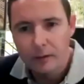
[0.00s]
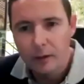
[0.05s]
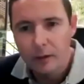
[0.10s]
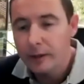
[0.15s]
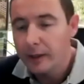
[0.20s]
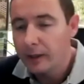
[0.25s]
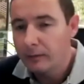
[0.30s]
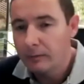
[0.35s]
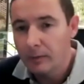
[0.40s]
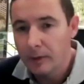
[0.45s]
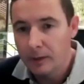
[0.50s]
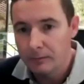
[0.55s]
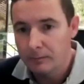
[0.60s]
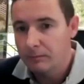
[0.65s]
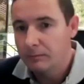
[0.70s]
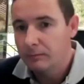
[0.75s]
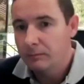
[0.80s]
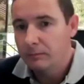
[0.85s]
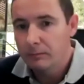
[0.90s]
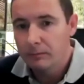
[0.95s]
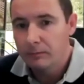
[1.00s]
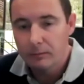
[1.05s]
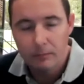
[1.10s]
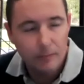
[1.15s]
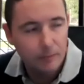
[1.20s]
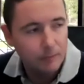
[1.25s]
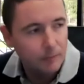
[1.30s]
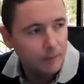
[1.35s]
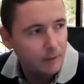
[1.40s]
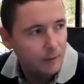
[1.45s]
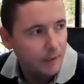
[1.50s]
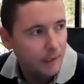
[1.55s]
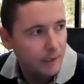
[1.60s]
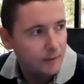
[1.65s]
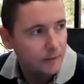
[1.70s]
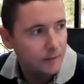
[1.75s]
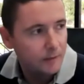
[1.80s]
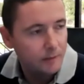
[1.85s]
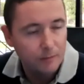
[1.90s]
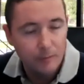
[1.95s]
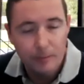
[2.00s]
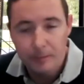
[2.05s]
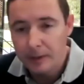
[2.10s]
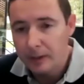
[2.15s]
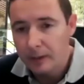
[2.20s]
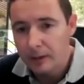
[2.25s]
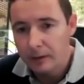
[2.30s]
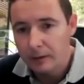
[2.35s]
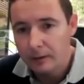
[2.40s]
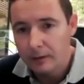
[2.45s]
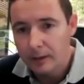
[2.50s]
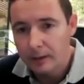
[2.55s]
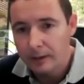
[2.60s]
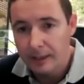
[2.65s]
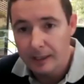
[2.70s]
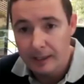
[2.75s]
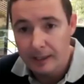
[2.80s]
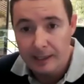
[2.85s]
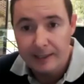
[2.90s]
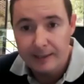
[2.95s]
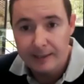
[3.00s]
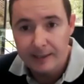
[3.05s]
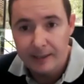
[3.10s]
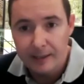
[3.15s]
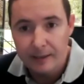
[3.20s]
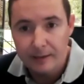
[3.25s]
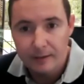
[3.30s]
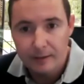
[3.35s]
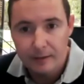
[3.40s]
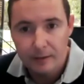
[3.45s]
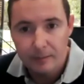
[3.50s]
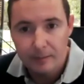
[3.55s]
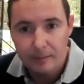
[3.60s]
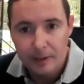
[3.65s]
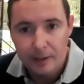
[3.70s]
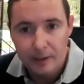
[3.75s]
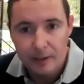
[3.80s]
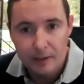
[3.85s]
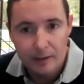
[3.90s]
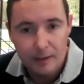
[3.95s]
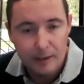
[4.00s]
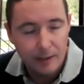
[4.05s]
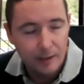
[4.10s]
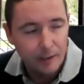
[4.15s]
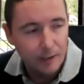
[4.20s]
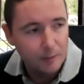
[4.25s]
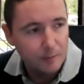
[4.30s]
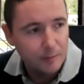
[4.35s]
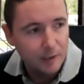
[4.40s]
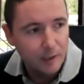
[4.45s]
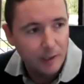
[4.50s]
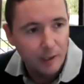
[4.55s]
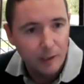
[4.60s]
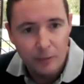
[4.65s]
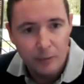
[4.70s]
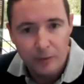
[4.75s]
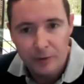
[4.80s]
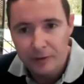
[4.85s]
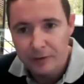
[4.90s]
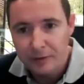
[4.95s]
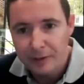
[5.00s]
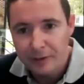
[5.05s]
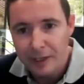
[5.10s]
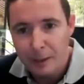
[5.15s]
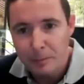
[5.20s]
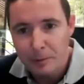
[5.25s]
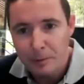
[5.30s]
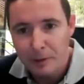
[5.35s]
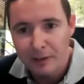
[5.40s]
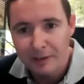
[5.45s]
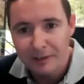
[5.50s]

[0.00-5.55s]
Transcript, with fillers: okay but that's i mean yeah I, I, like that i mean that that helps a lot with capital